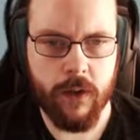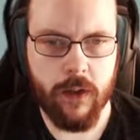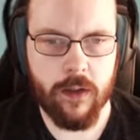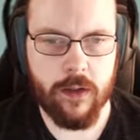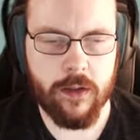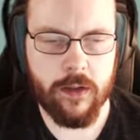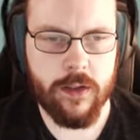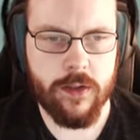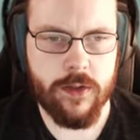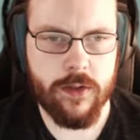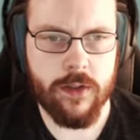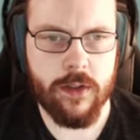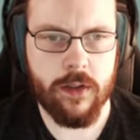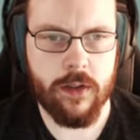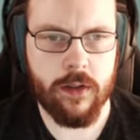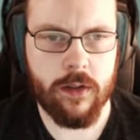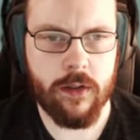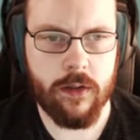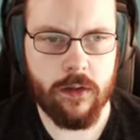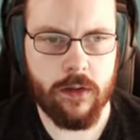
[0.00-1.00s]
Okay, let's see
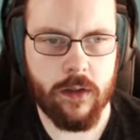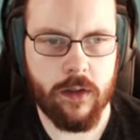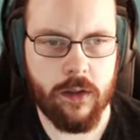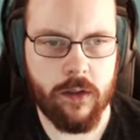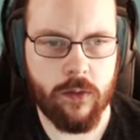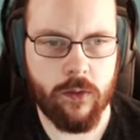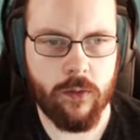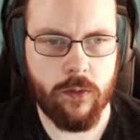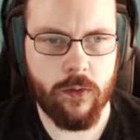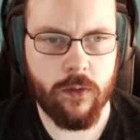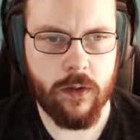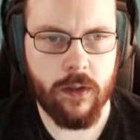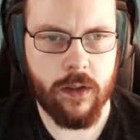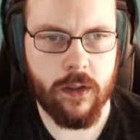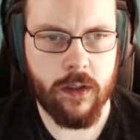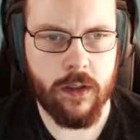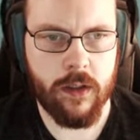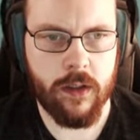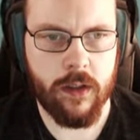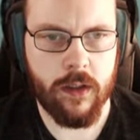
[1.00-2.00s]
down
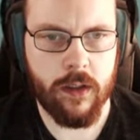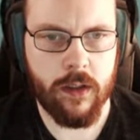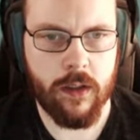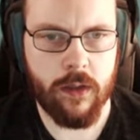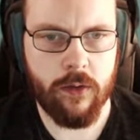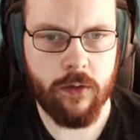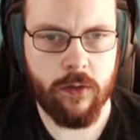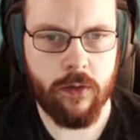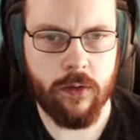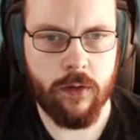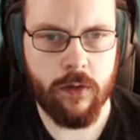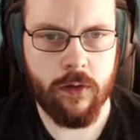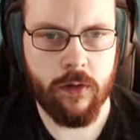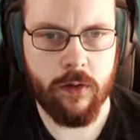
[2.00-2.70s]
here?